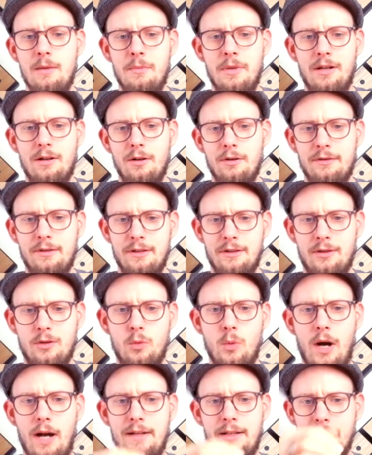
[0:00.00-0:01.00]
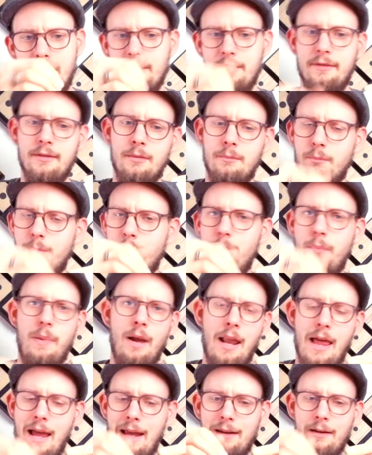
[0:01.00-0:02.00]
because it's grinding on some
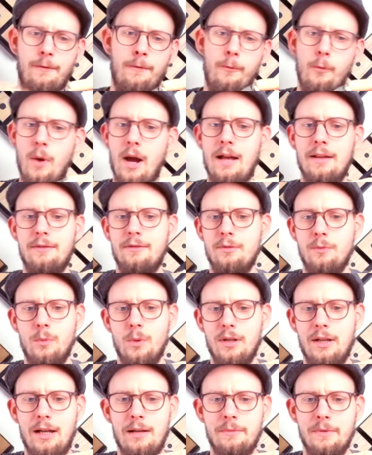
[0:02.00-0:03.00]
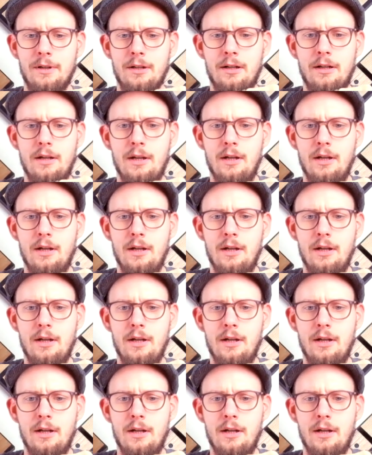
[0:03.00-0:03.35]
blank threads or whatever.